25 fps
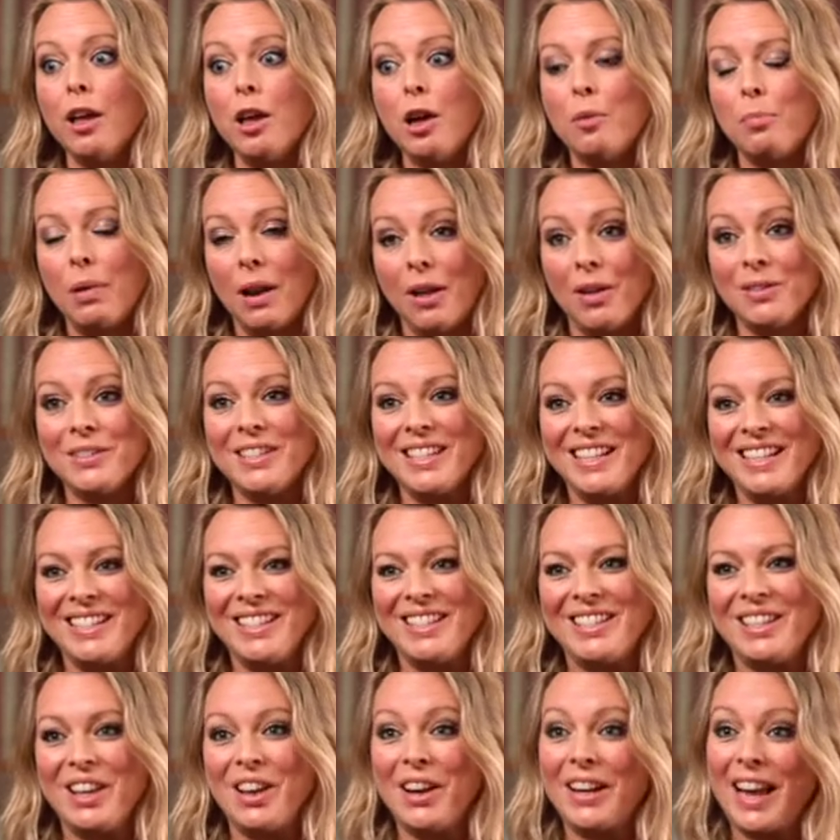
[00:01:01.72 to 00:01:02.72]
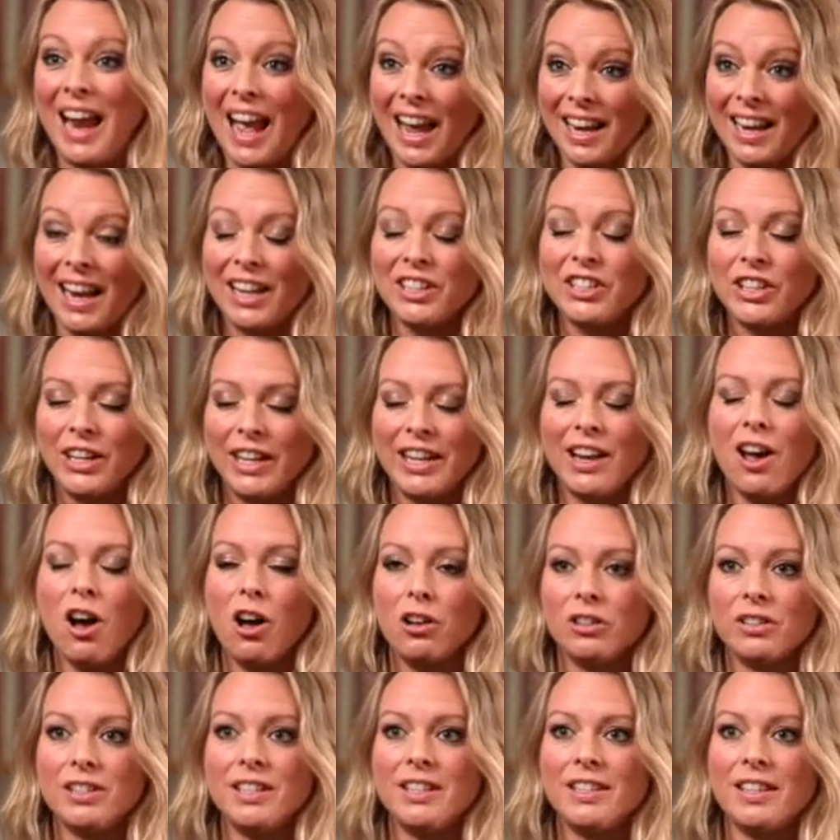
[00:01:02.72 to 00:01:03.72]
planting design and actually
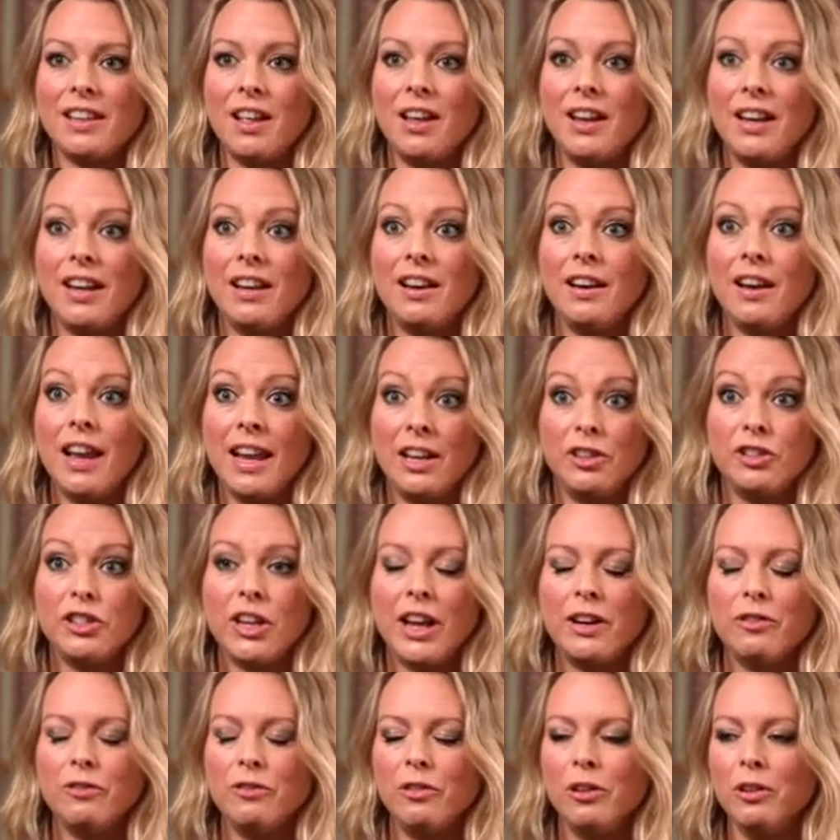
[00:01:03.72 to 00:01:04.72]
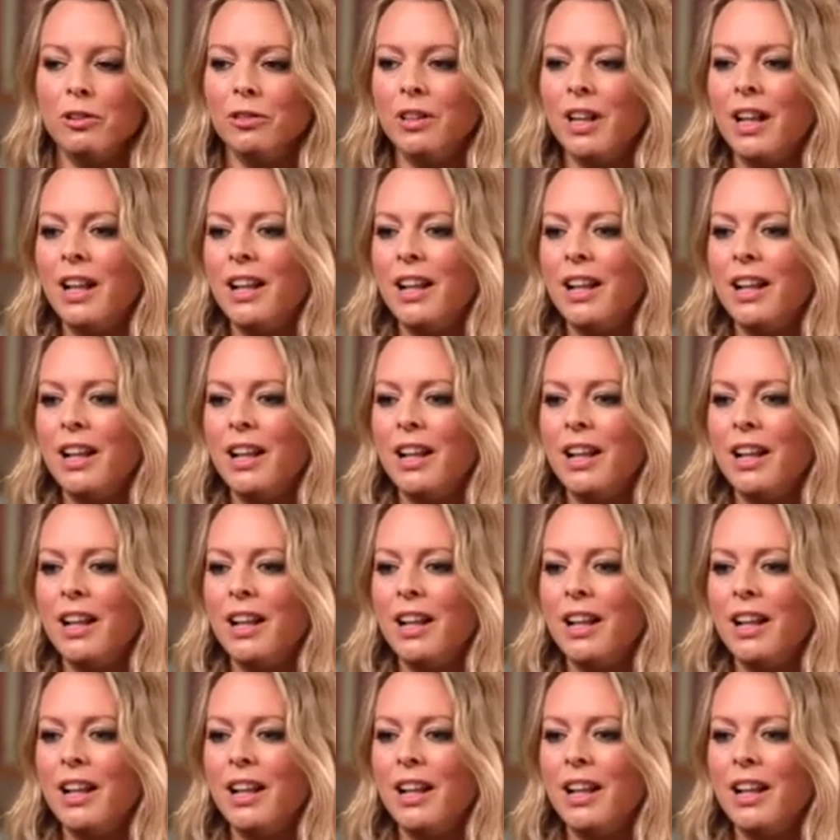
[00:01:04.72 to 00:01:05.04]
garden design in general.